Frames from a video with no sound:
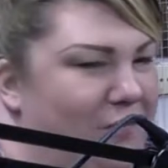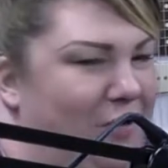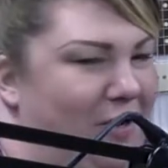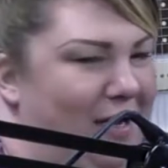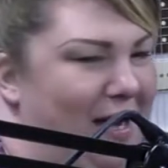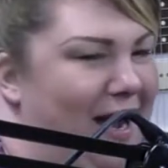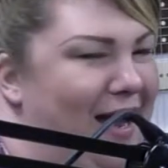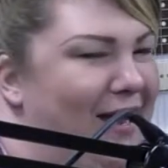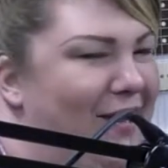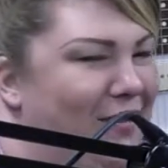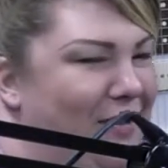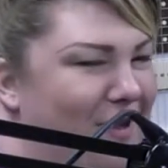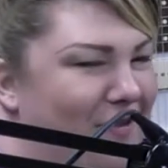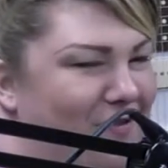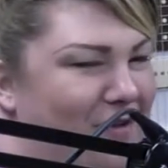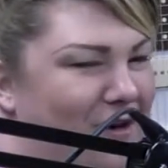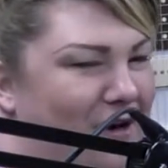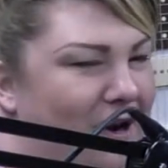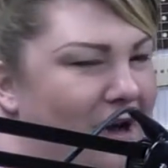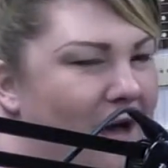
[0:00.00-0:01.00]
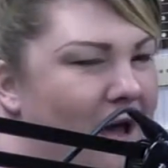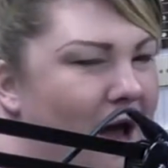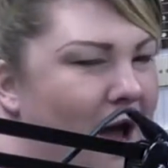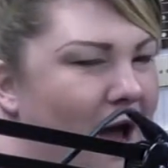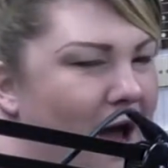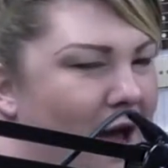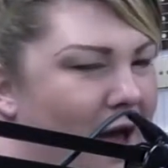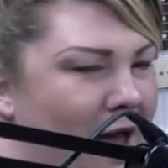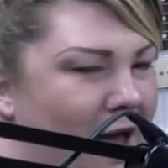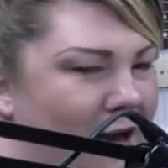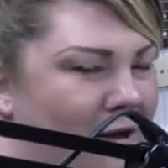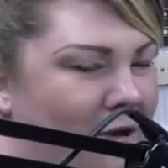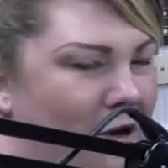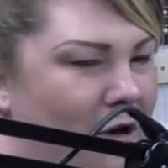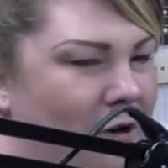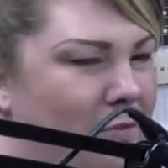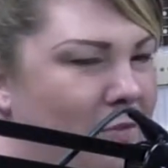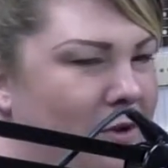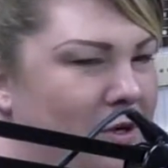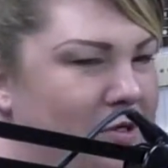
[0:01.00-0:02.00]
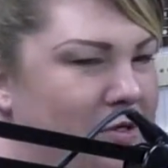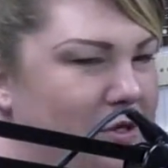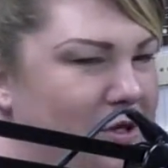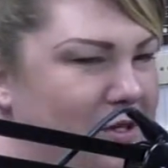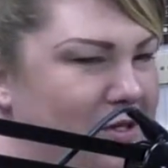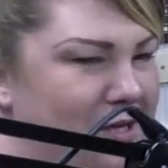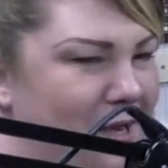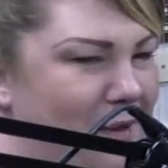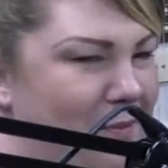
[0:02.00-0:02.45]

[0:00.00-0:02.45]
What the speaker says: for Kyle ever in Garden Monsters.